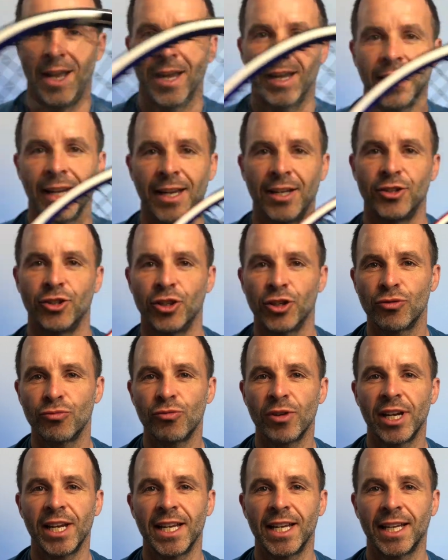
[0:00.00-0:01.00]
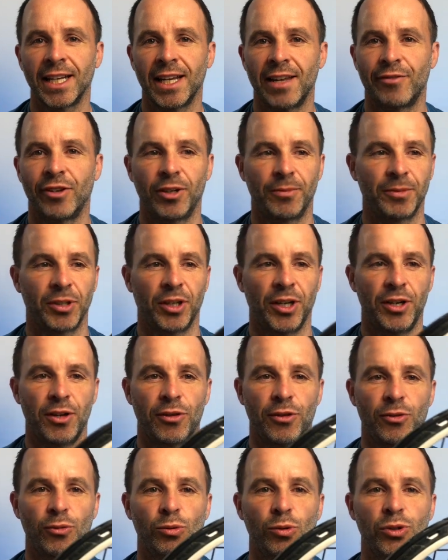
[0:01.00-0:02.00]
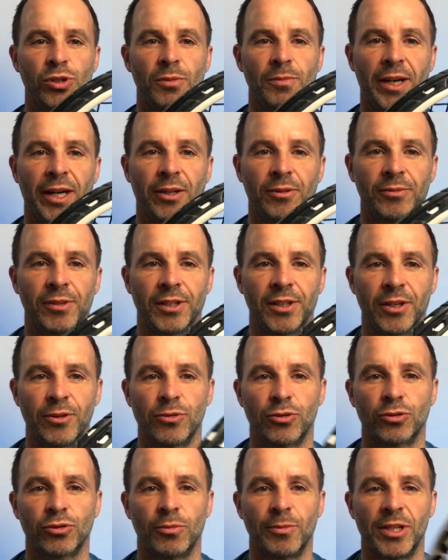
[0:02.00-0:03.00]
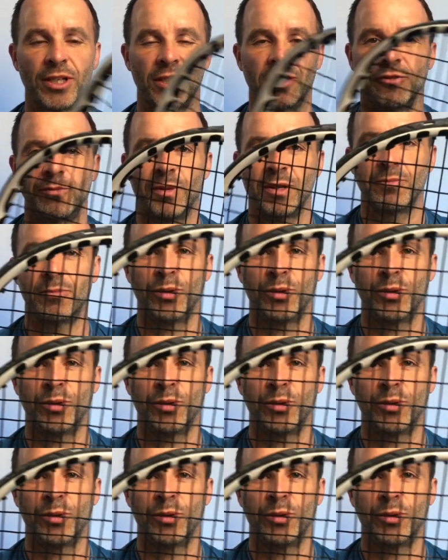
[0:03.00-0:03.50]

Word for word: Again, just really clever, kind of thought about. Those grommets have been